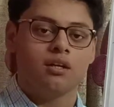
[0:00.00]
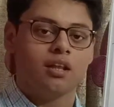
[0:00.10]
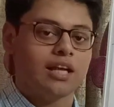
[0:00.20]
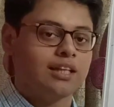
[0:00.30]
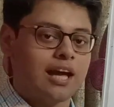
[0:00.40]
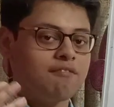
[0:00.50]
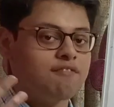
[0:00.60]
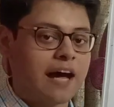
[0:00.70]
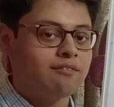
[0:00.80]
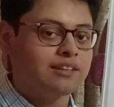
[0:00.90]
Like they have
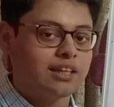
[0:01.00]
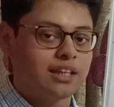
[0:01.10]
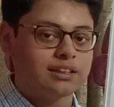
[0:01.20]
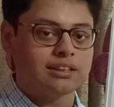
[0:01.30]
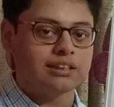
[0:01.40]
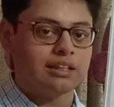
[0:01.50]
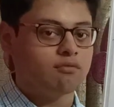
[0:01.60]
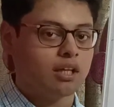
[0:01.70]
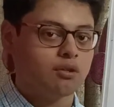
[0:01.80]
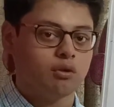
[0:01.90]
5 sentences in
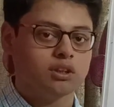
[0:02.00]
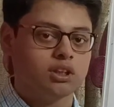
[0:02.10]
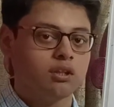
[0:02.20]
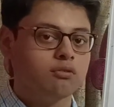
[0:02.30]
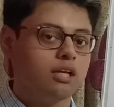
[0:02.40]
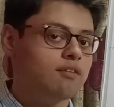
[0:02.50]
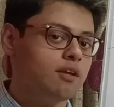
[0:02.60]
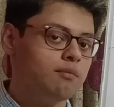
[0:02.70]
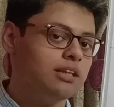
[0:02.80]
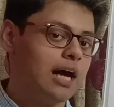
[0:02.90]
one question, 3
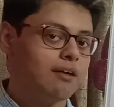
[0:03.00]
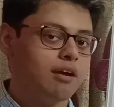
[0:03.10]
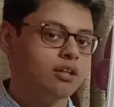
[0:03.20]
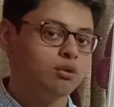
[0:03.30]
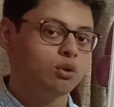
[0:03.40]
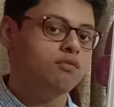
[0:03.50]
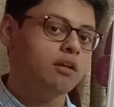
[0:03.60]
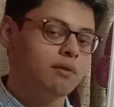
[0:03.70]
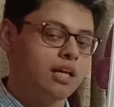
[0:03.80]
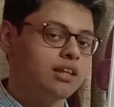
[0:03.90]
will be direct, 2
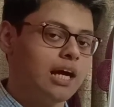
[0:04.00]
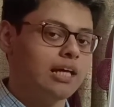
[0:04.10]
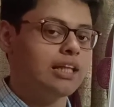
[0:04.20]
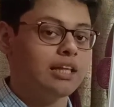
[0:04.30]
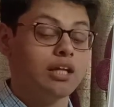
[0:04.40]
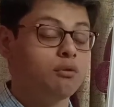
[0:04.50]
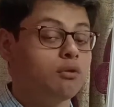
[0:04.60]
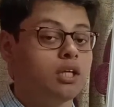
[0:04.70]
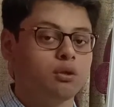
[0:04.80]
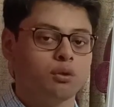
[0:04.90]
will be indirect, and then you
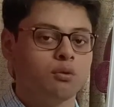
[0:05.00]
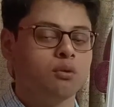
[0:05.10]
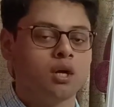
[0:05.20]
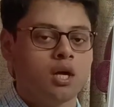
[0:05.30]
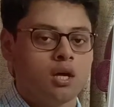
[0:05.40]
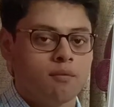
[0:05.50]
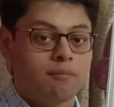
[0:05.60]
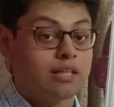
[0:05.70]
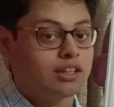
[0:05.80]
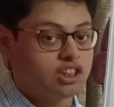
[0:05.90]
need to
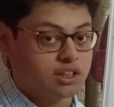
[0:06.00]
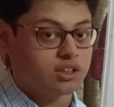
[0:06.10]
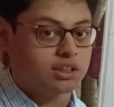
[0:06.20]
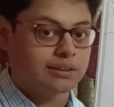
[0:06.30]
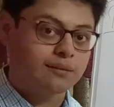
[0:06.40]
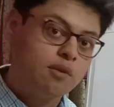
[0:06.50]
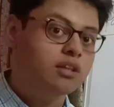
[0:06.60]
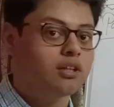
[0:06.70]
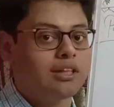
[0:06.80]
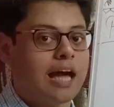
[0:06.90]
make the changes.
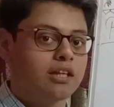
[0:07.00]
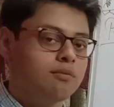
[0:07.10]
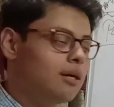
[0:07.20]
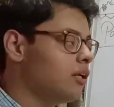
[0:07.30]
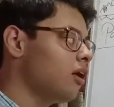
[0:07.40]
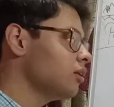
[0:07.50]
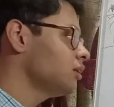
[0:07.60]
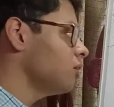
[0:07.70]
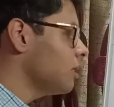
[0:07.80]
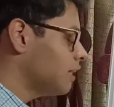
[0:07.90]
So in that manner
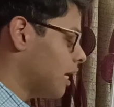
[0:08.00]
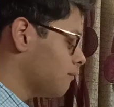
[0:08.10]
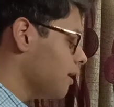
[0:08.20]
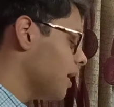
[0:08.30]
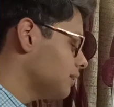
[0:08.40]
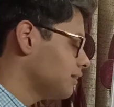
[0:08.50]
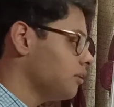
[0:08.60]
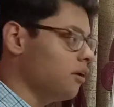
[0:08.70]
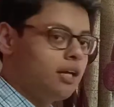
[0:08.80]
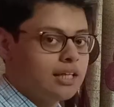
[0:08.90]
also it can be asked in
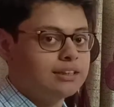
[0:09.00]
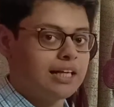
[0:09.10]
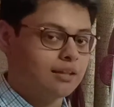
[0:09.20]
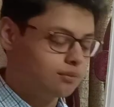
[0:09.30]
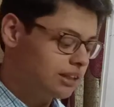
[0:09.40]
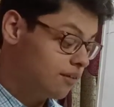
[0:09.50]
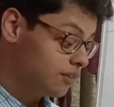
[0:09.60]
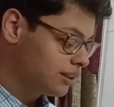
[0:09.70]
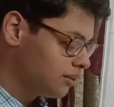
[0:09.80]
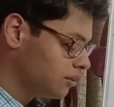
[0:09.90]
your exams if
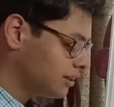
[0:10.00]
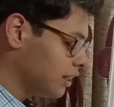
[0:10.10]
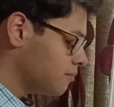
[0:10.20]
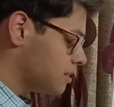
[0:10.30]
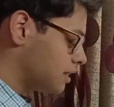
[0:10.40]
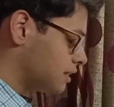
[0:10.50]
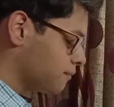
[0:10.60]
it's in your syllabus.